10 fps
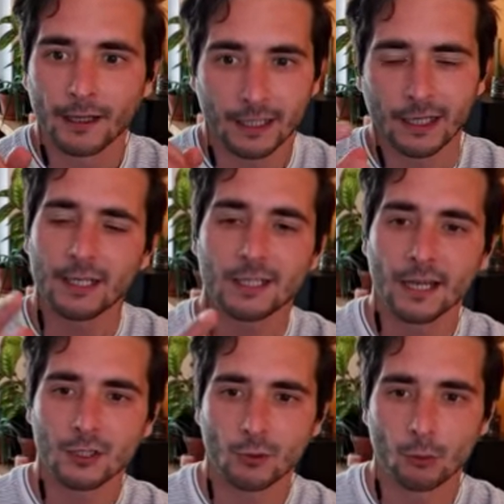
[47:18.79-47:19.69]
and in this
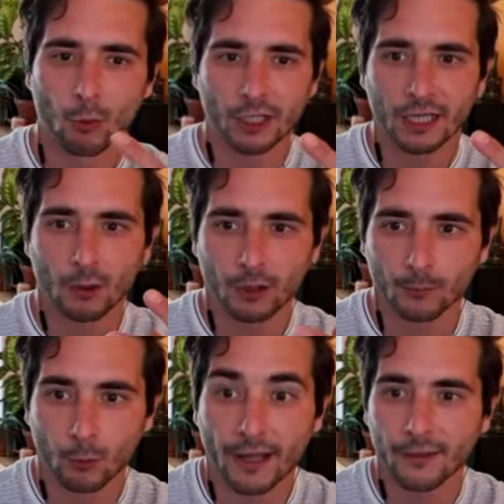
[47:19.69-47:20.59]
case we're working on
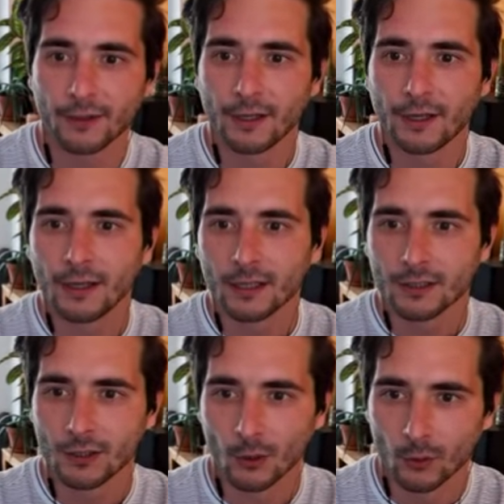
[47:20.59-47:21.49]
breath,
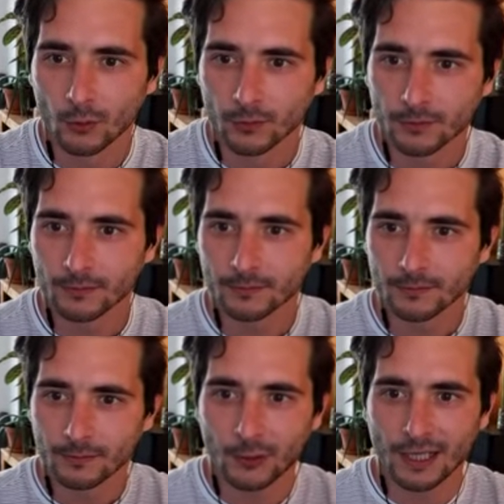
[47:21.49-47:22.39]
so
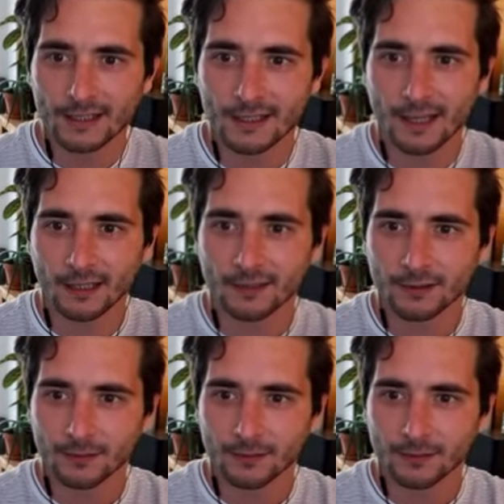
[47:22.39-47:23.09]
you can see that